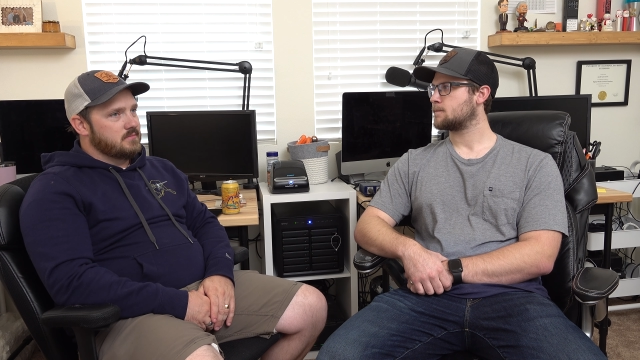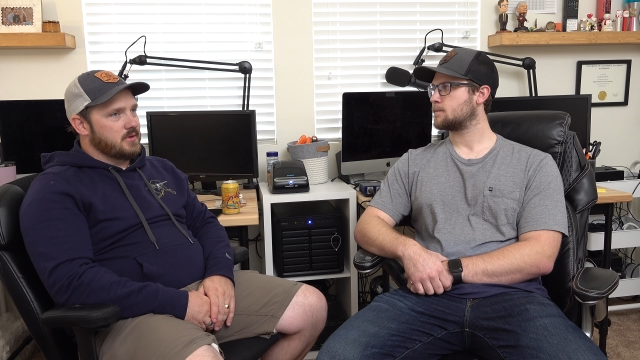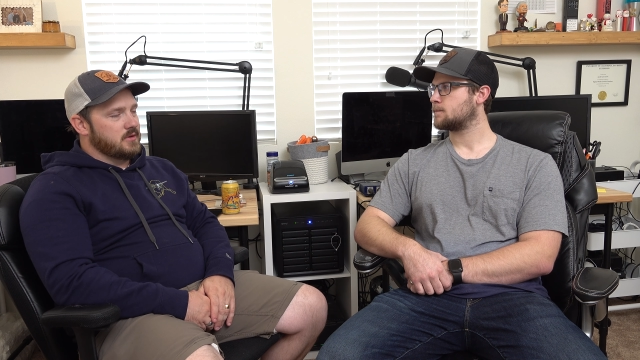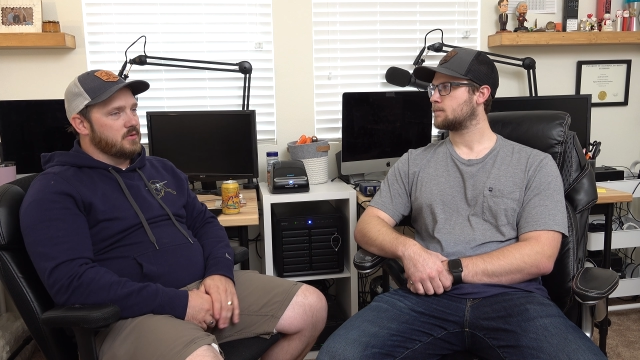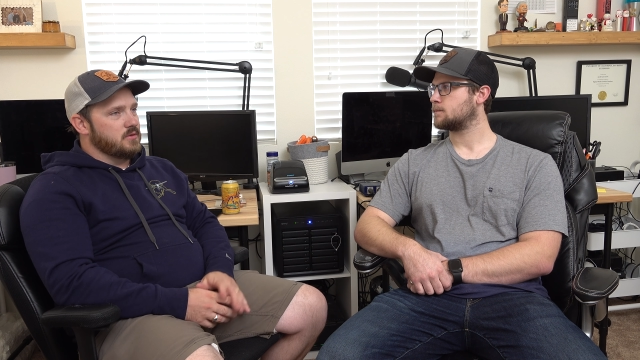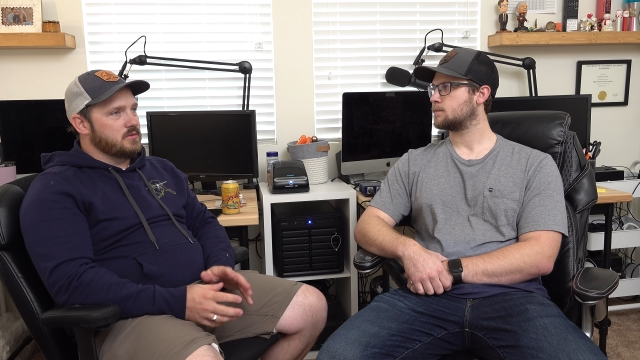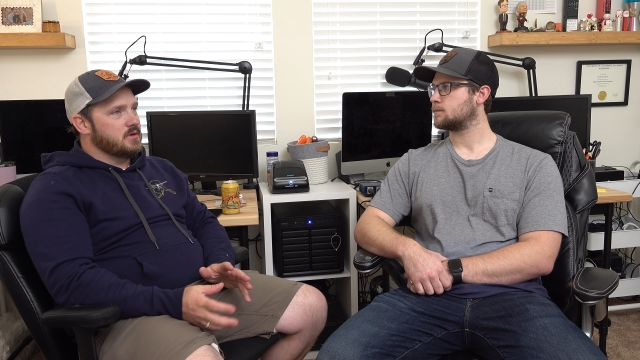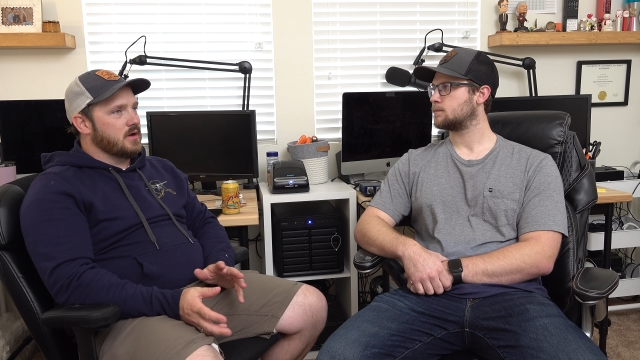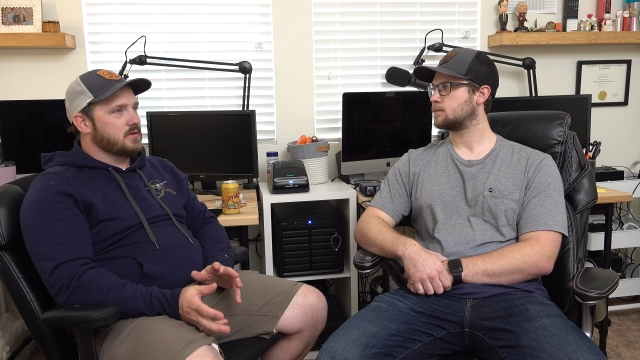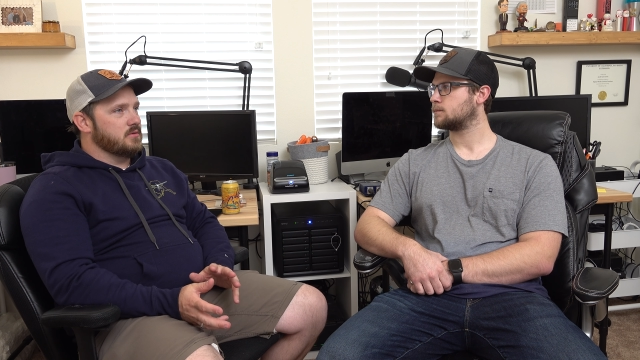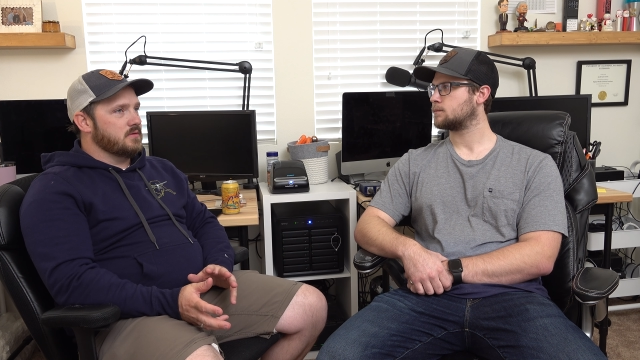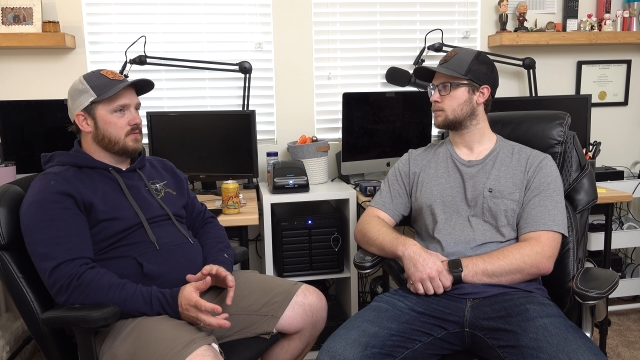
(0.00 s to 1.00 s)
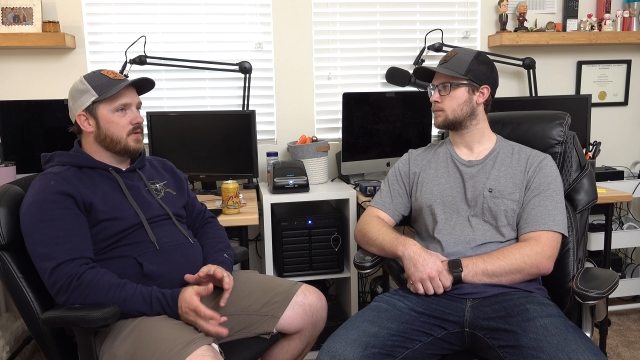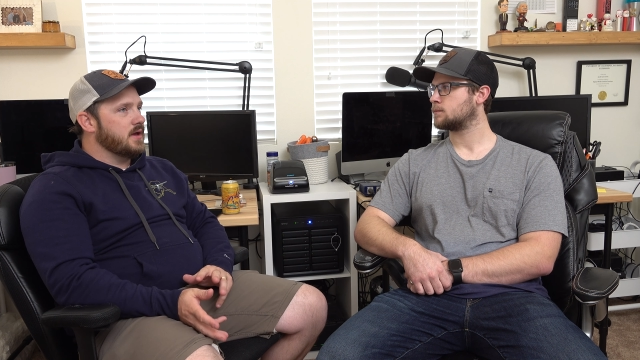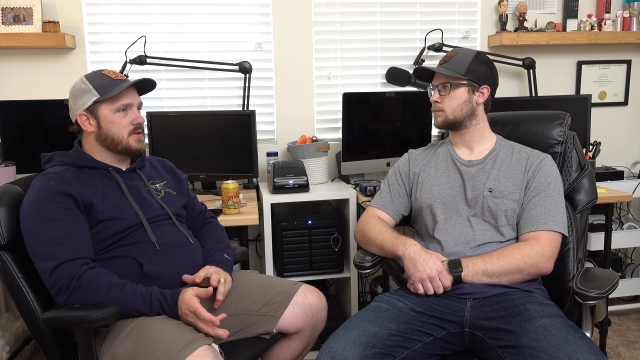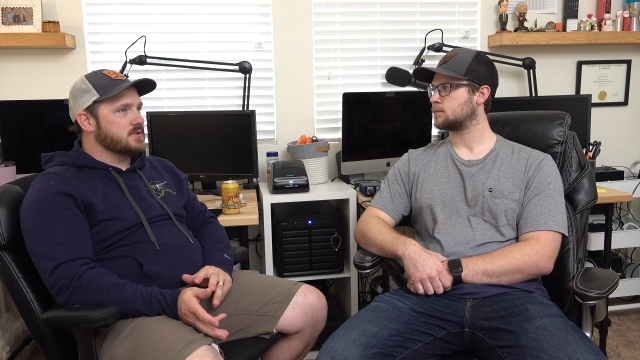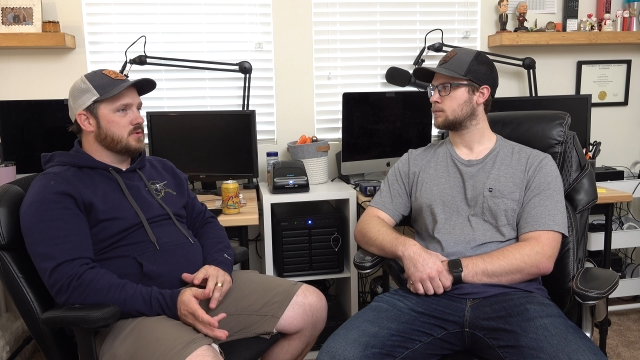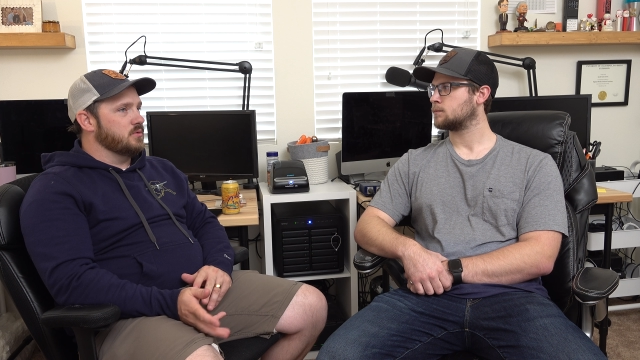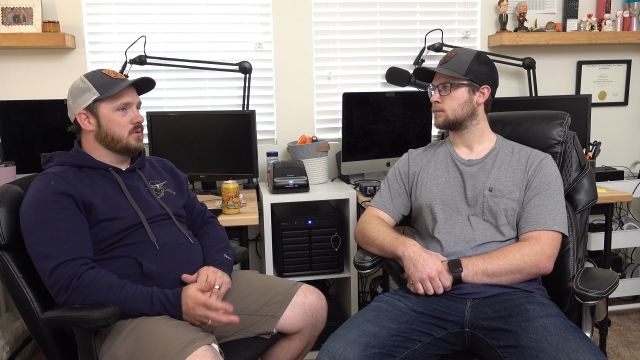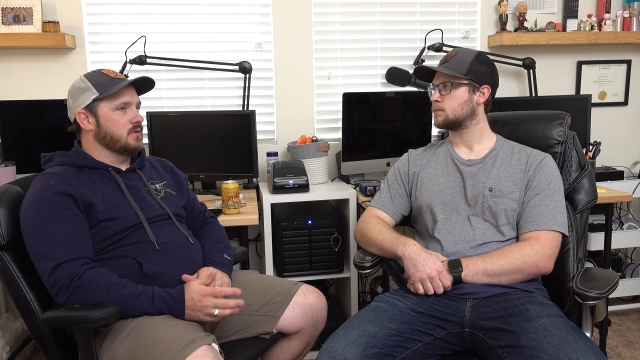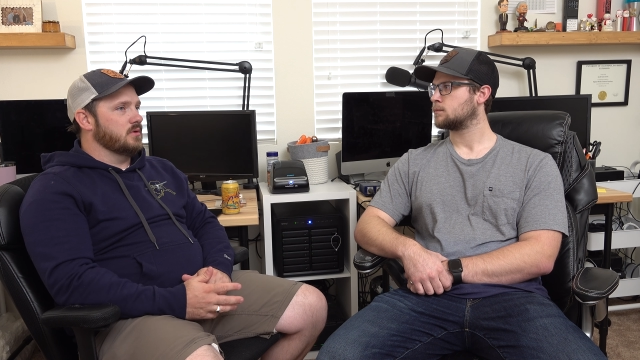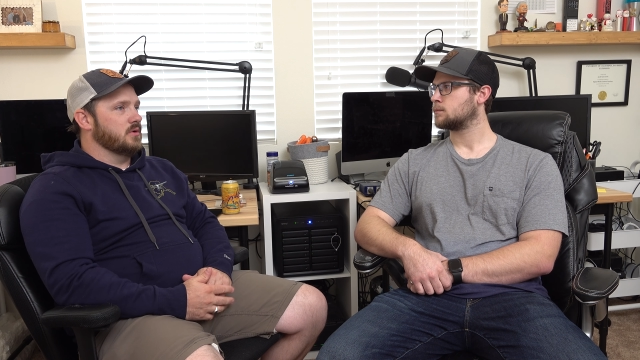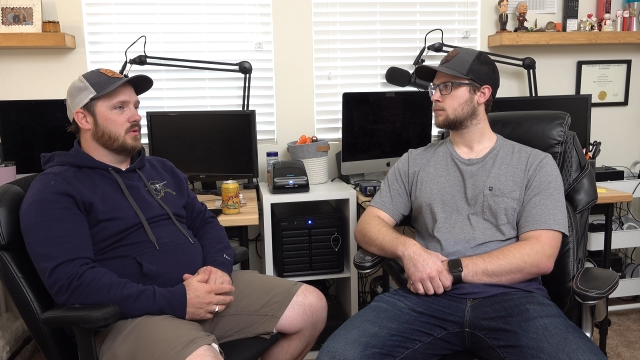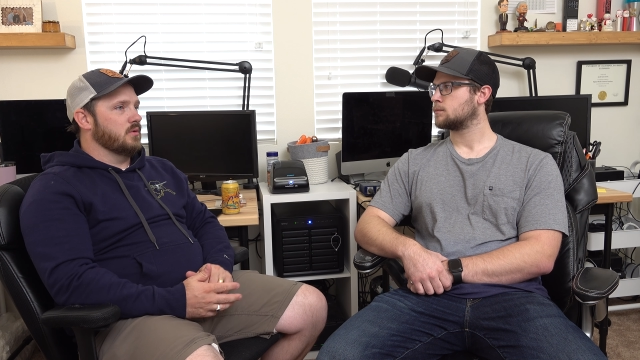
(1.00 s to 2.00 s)
Speaker 1: like who you talked to at the flight
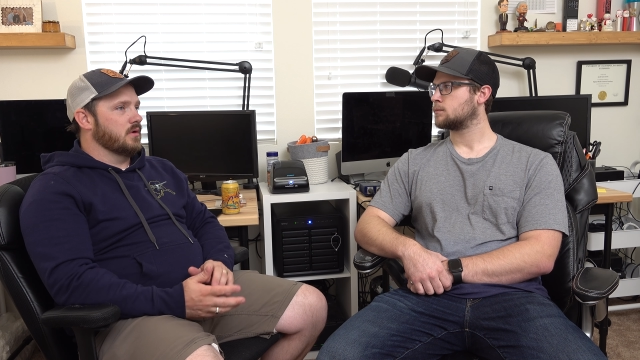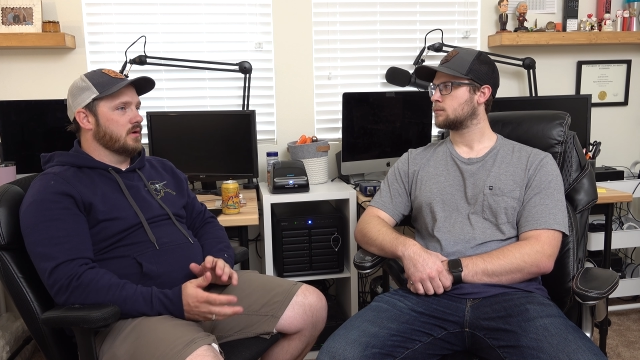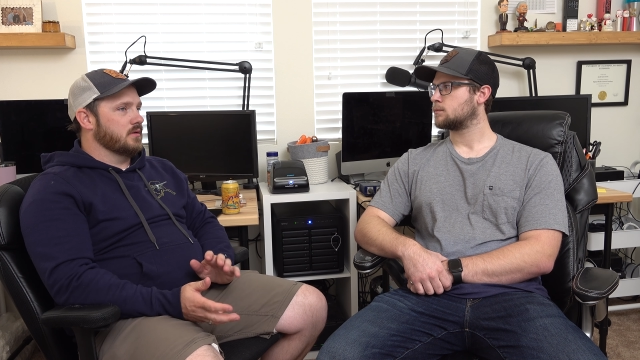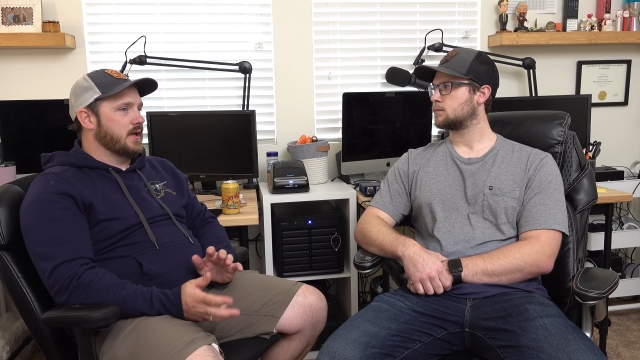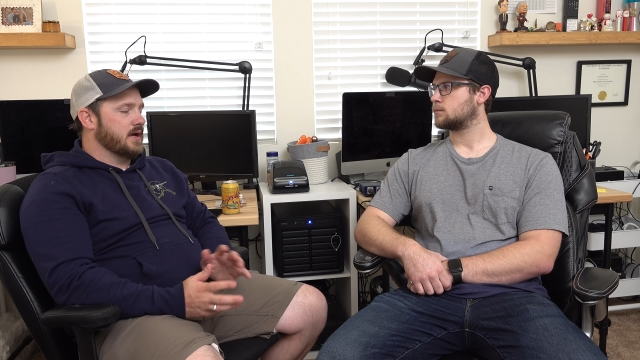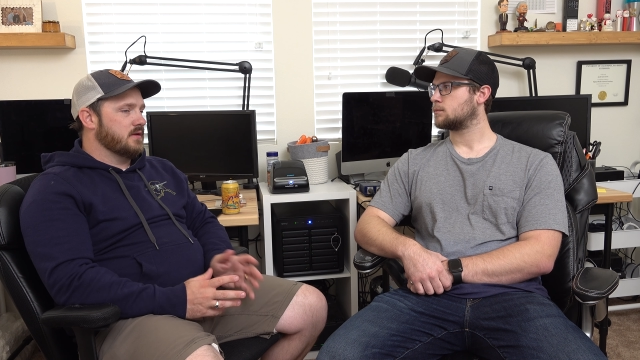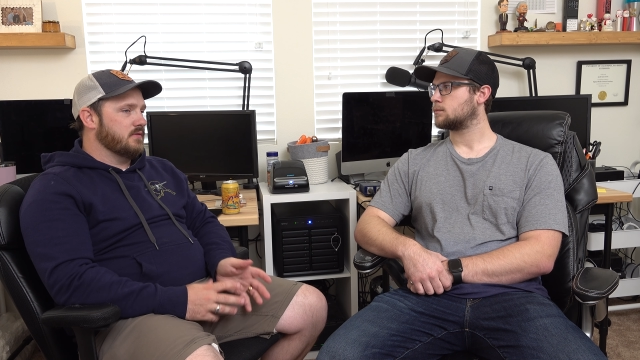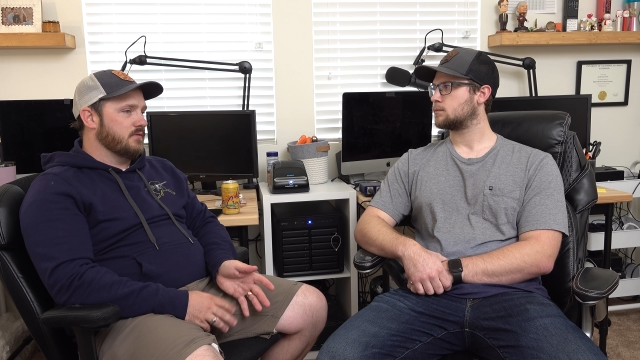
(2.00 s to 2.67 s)
school or lack of